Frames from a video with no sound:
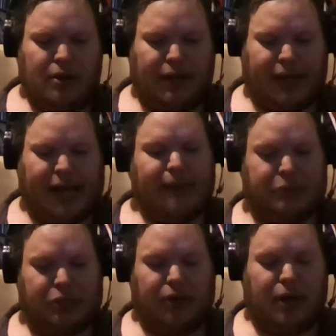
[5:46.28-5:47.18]
cops
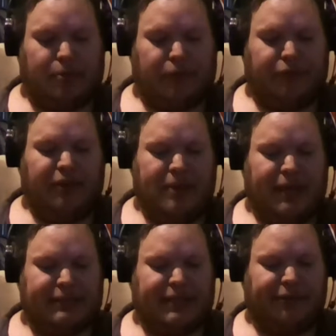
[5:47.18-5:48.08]
showed up a few
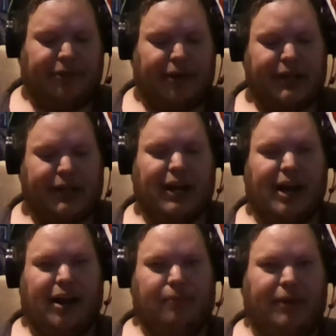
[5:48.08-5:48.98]
minutes after I
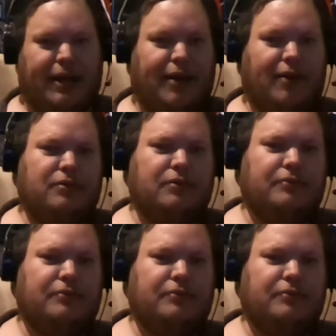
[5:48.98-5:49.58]
calmed down.